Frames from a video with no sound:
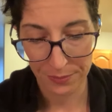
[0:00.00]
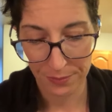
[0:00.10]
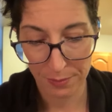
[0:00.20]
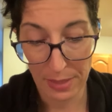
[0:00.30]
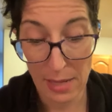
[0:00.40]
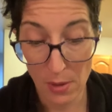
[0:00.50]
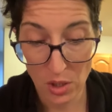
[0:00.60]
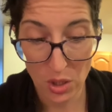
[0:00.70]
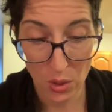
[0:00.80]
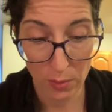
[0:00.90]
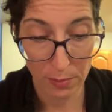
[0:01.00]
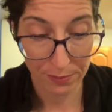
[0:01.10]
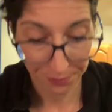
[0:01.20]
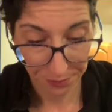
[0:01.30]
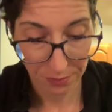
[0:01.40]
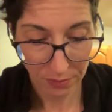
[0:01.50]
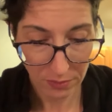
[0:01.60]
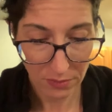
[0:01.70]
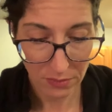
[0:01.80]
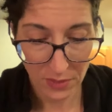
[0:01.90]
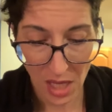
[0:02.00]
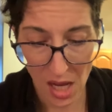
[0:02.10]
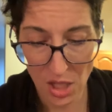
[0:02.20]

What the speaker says: I don't really know, but I'm also